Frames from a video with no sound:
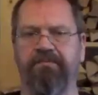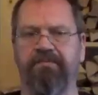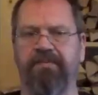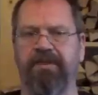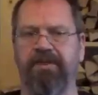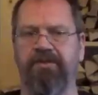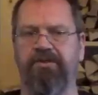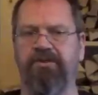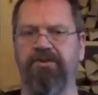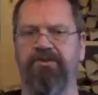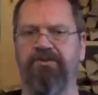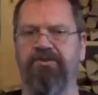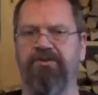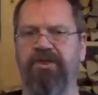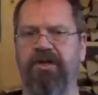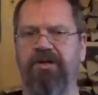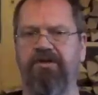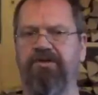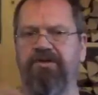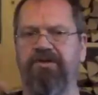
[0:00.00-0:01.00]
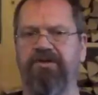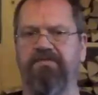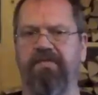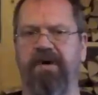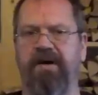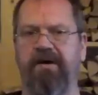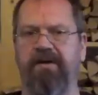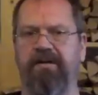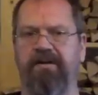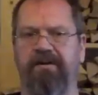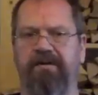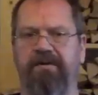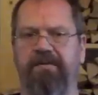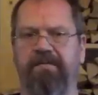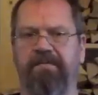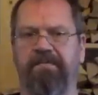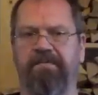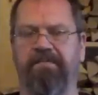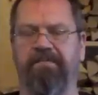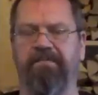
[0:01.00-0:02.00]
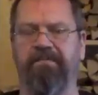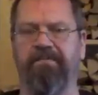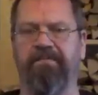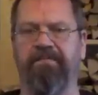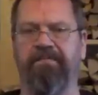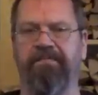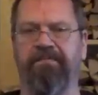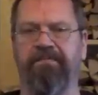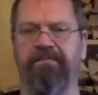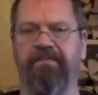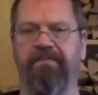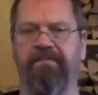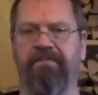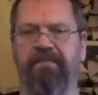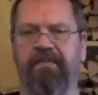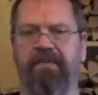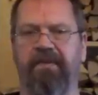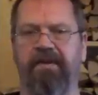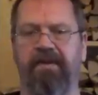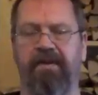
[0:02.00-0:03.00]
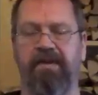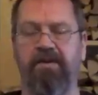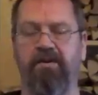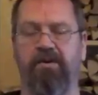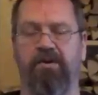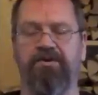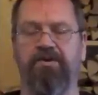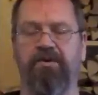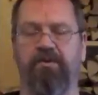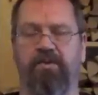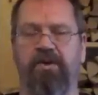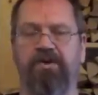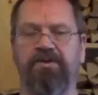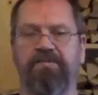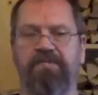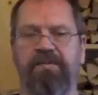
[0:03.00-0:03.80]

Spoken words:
He just changed his mind. And he also wants